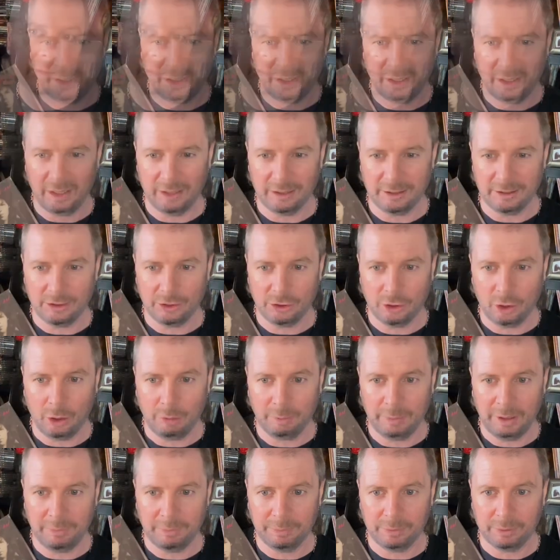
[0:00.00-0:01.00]
Yes,
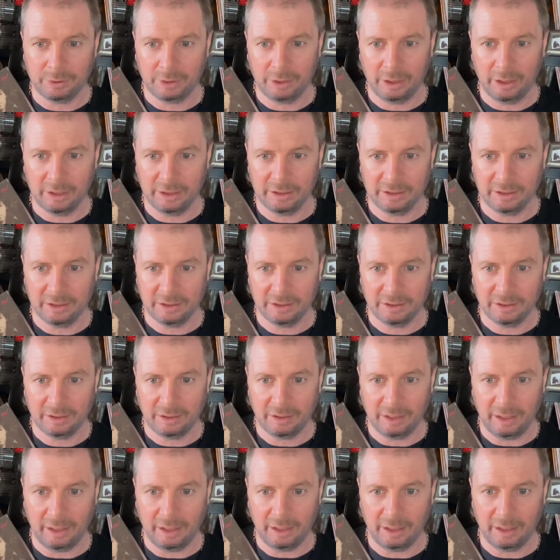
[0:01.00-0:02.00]
Tommy Price
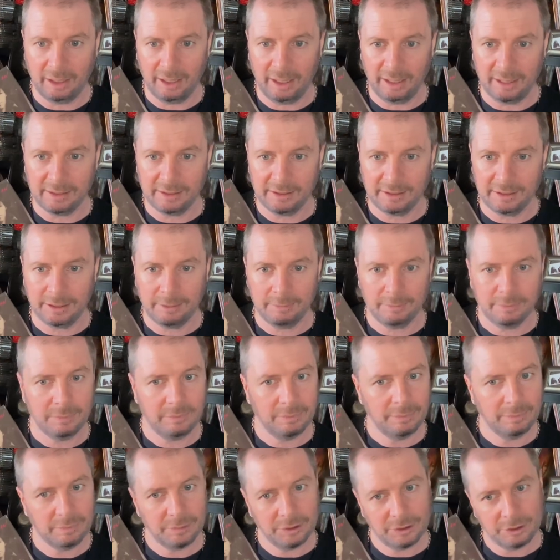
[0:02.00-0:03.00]
and Kasim
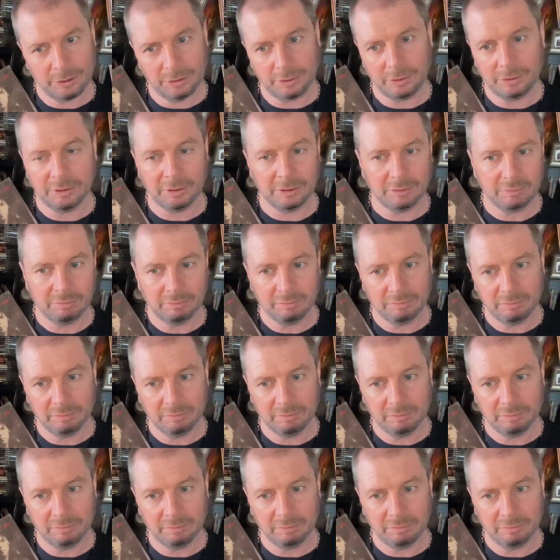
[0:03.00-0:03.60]
Sultan.